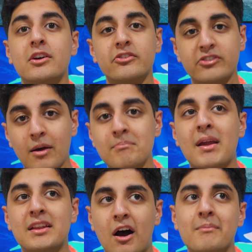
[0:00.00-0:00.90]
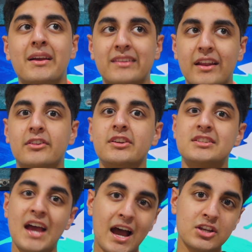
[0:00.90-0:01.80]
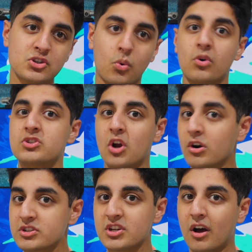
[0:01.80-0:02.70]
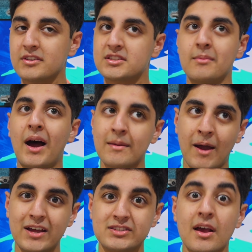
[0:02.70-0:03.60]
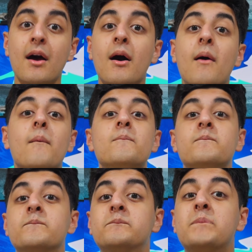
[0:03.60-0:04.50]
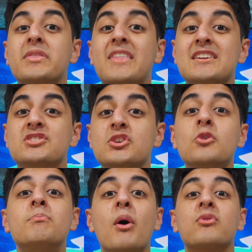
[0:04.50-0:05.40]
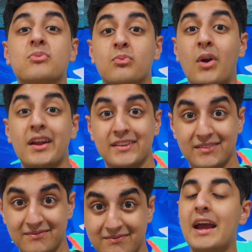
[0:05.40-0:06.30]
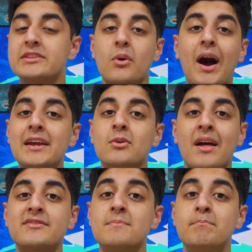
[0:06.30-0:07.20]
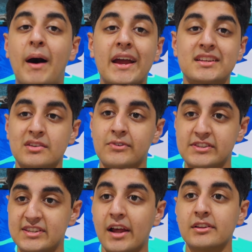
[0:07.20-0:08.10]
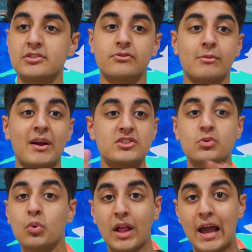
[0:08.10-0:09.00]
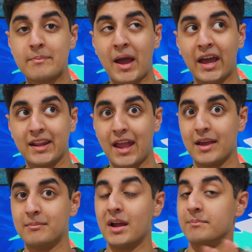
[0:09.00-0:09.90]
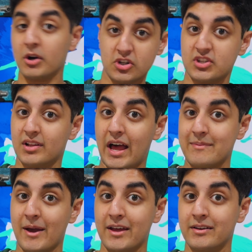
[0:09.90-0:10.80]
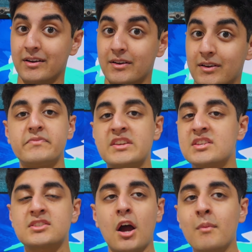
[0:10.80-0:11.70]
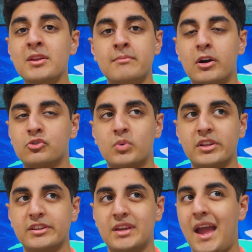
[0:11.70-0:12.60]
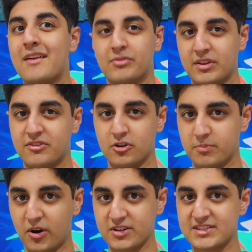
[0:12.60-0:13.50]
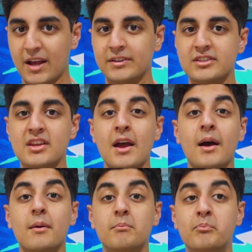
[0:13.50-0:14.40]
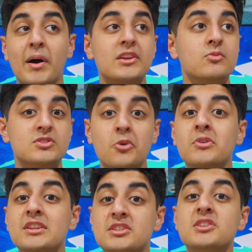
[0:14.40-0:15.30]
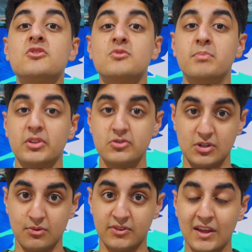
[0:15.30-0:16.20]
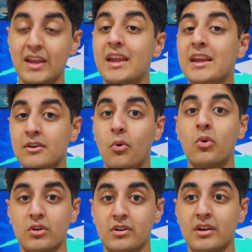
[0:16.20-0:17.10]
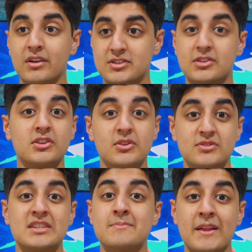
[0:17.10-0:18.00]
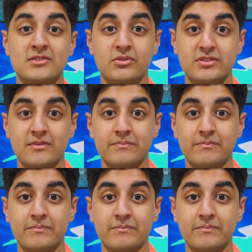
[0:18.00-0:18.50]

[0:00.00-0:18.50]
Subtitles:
Some may not magnetically attach or charge on some iPads, but they do both right. And so I don't have to buy a different stylus for my school iPad and my personal iPad. This is common among really every third-party stylus, but you don't need to use Bluetooth in order to use these pencils.